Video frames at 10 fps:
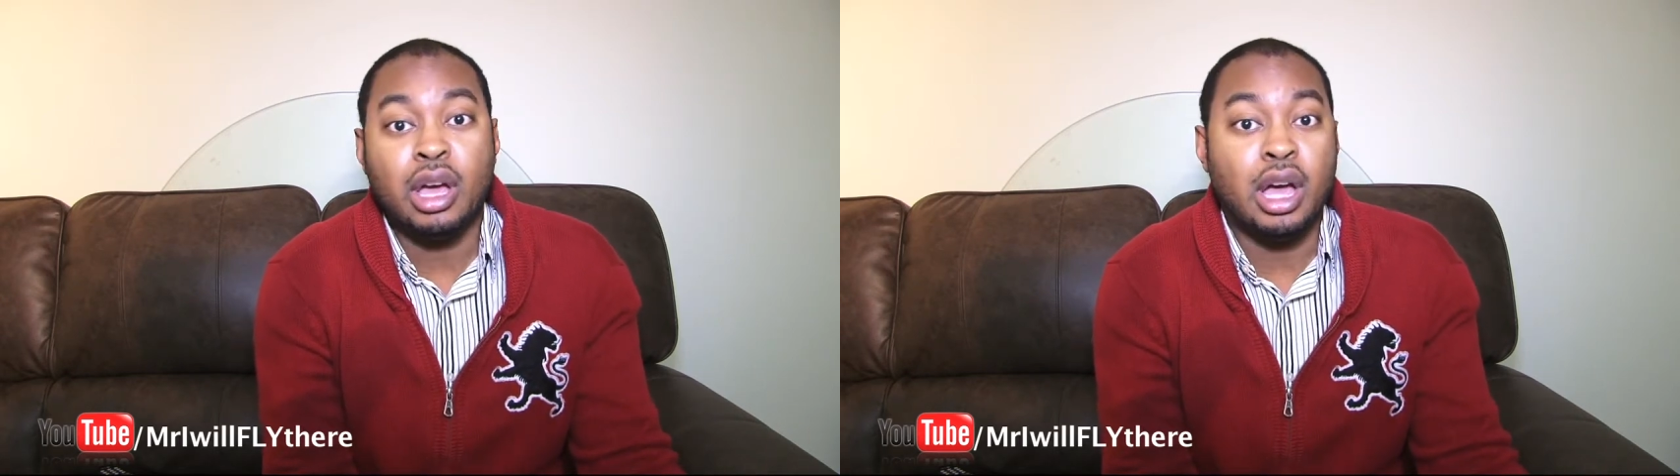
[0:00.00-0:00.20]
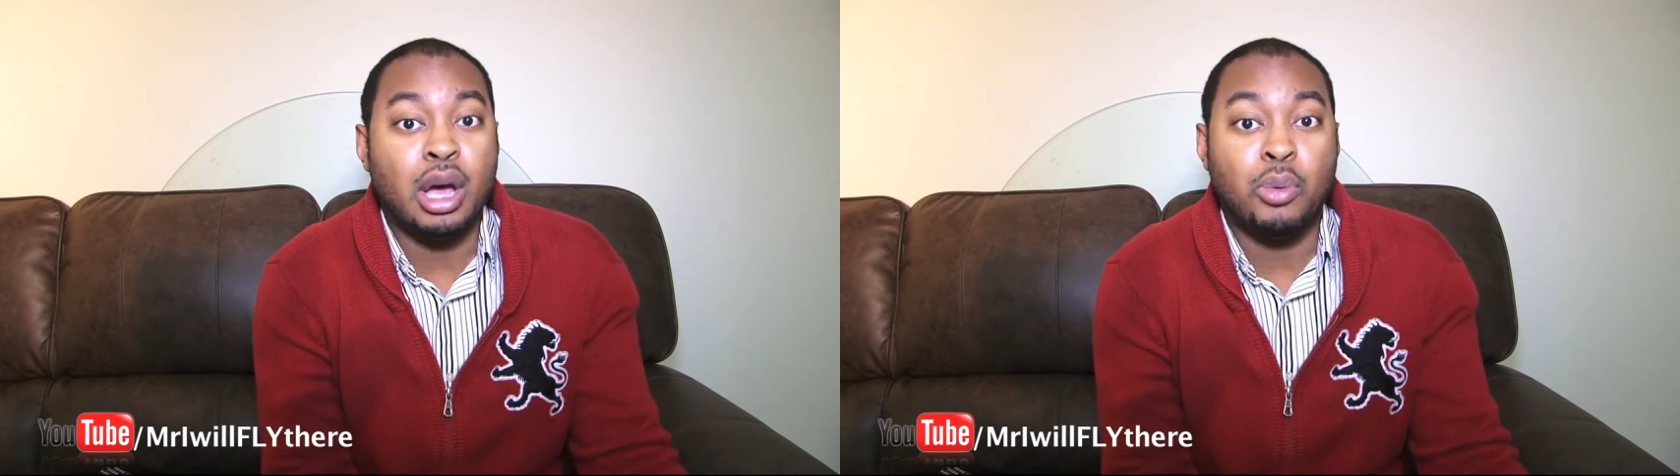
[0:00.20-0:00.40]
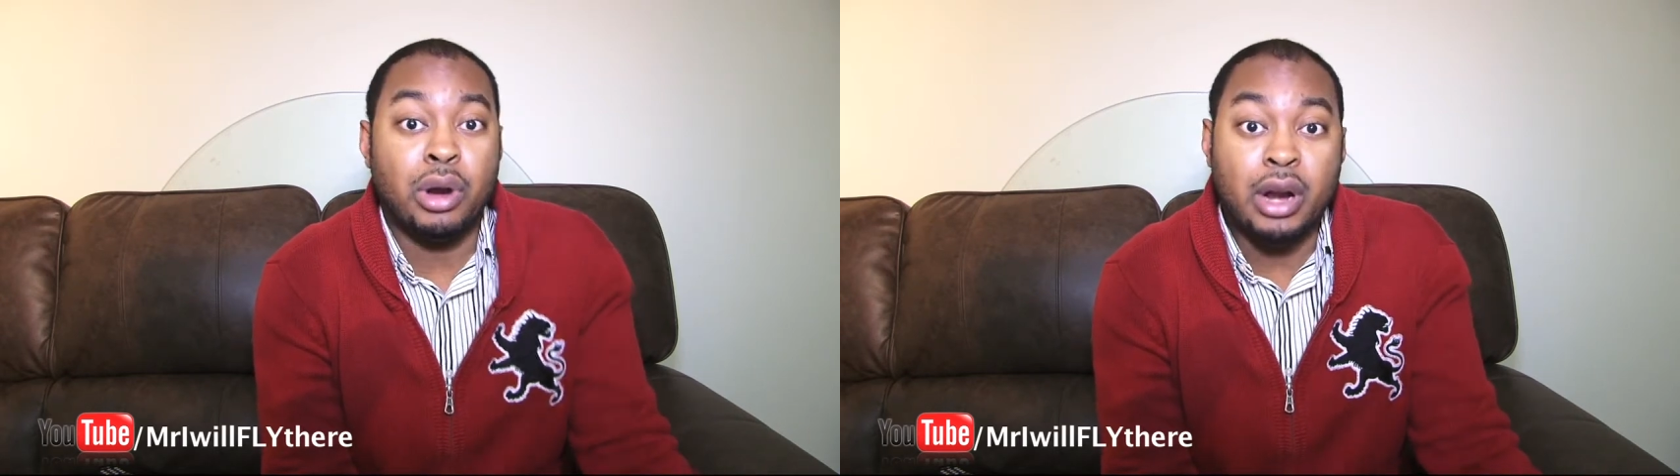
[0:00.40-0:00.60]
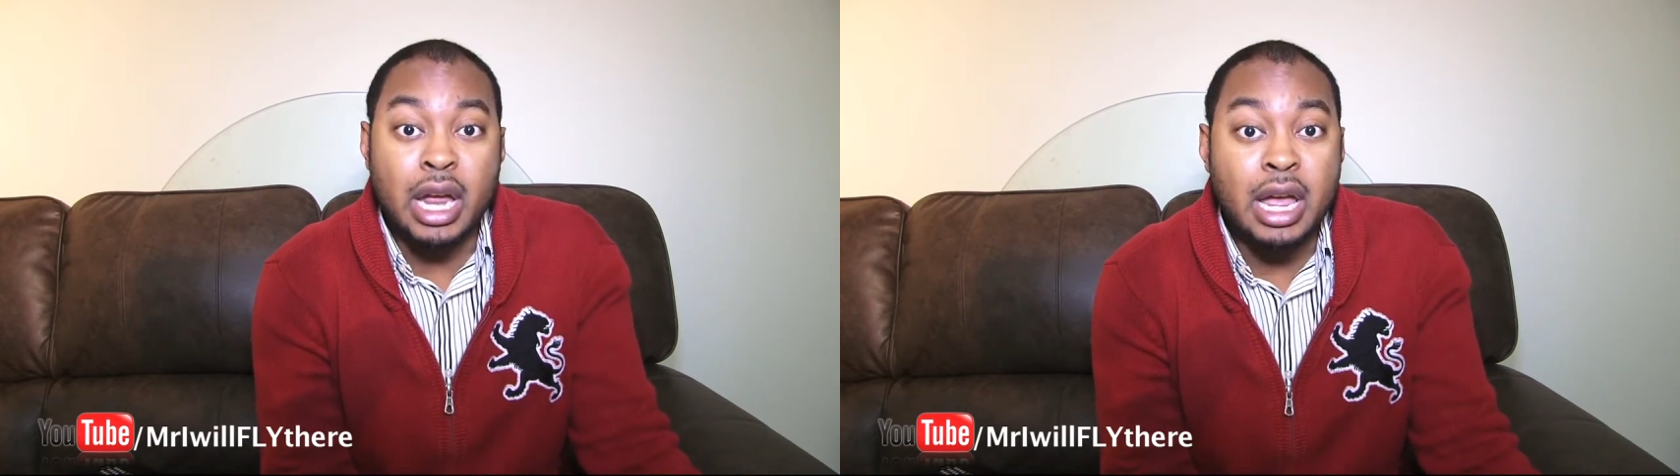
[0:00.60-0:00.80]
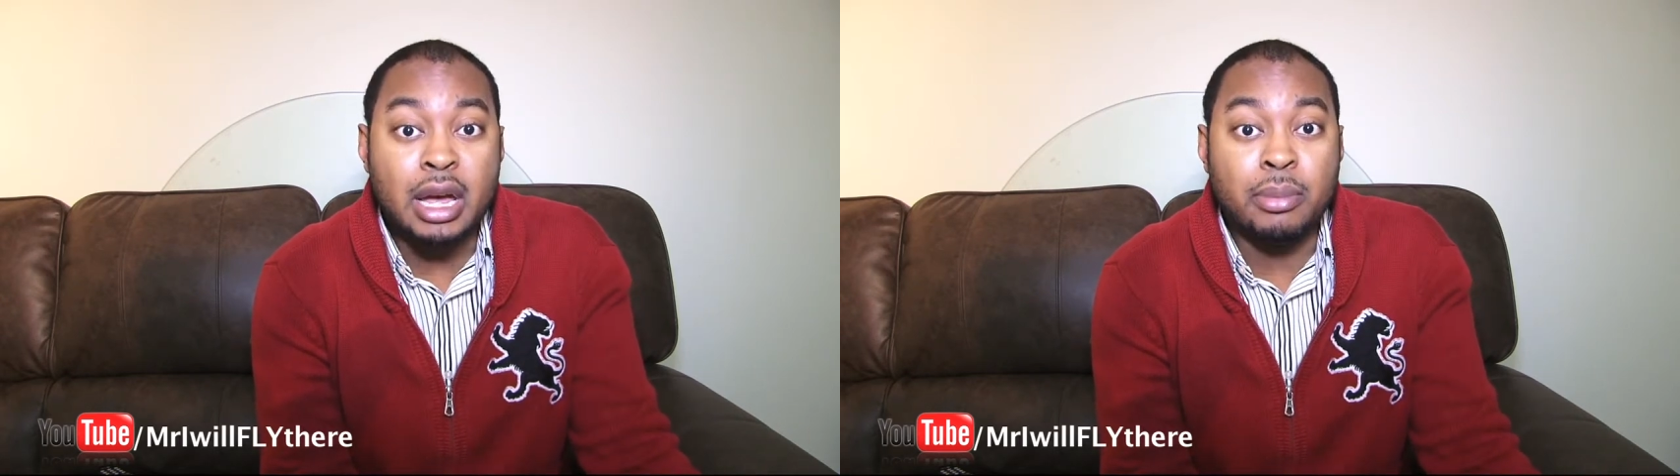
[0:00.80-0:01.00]
uh, where I
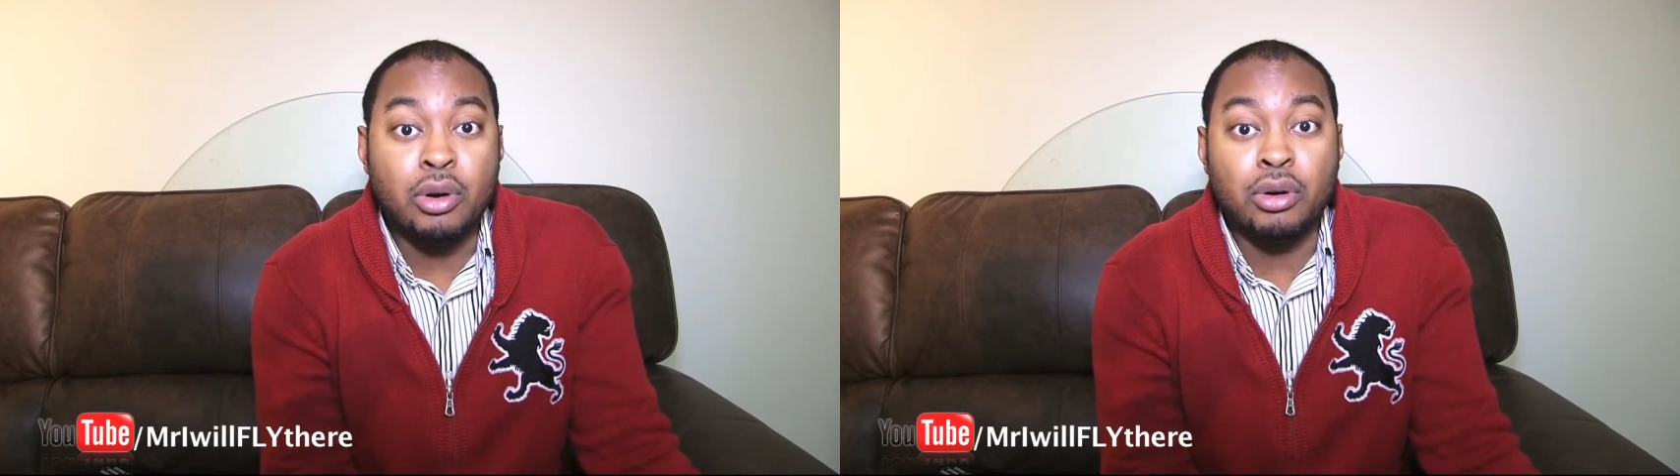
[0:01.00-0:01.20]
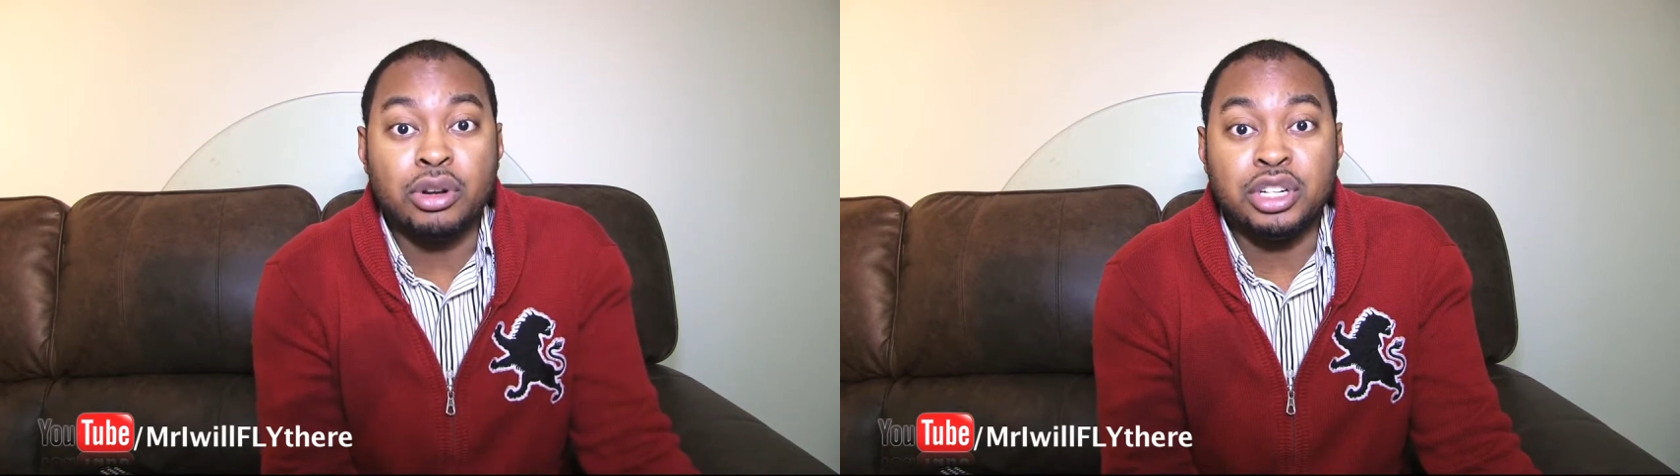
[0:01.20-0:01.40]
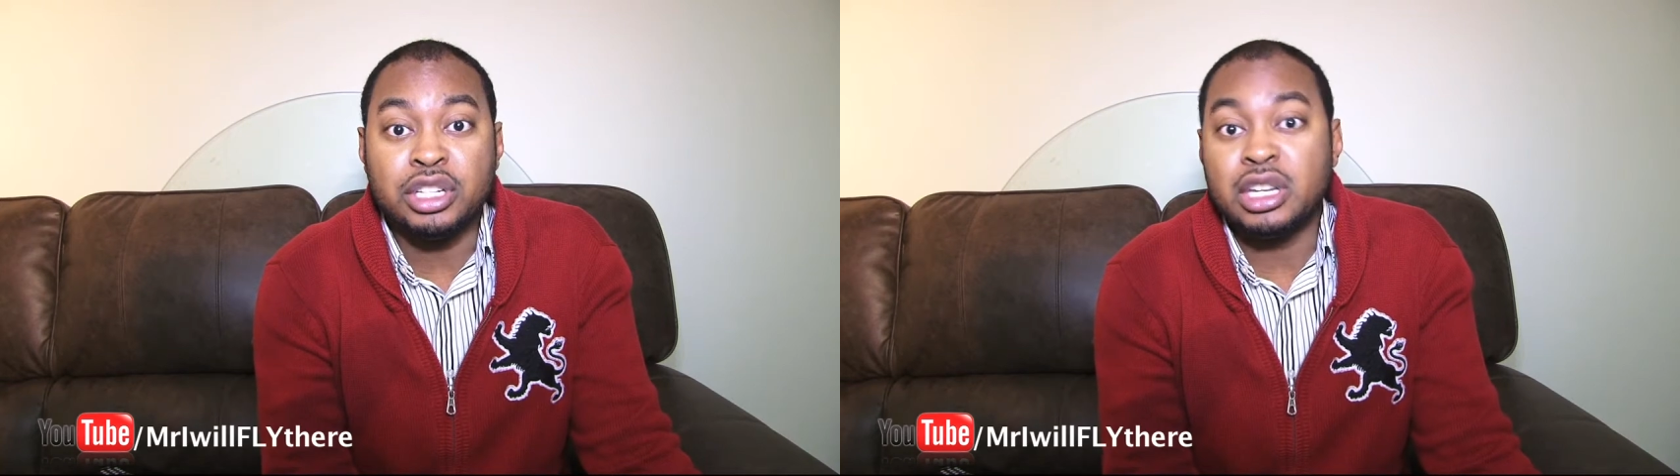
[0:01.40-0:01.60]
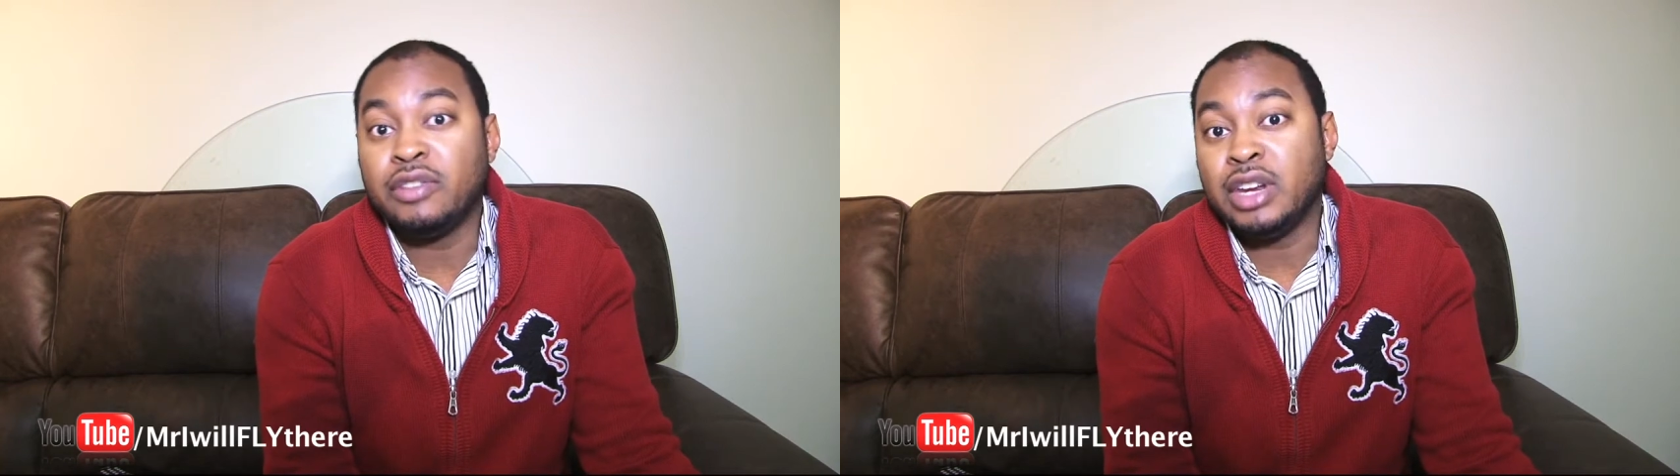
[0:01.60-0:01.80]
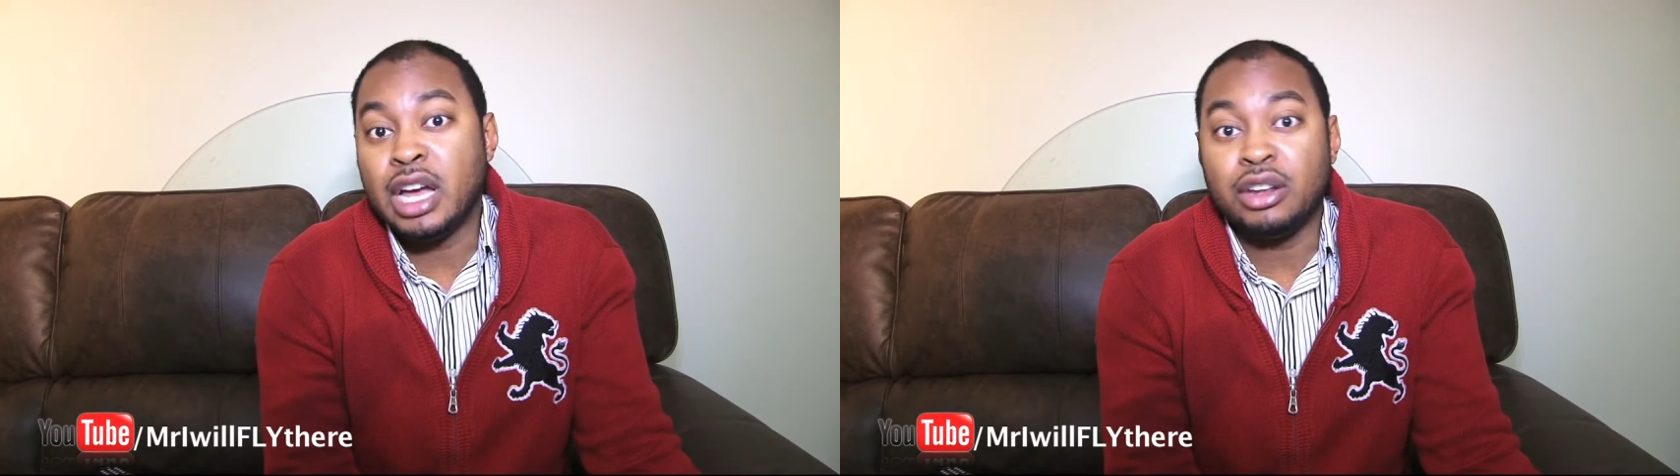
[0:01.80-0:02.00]
am or just
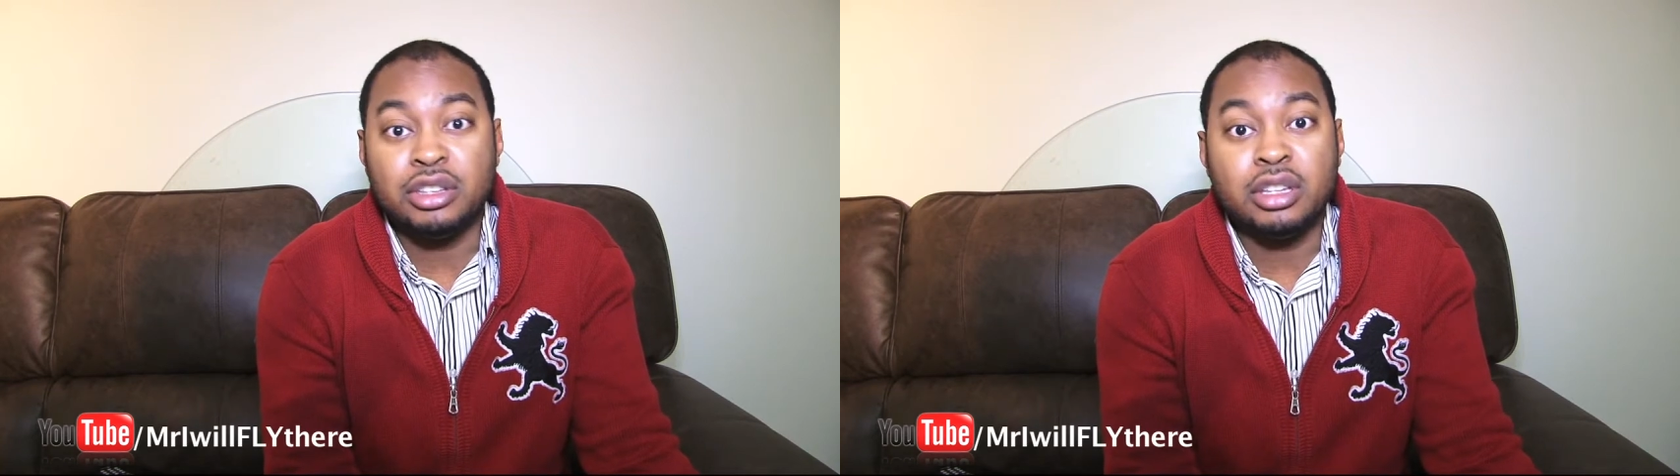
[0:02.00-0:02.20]
giving out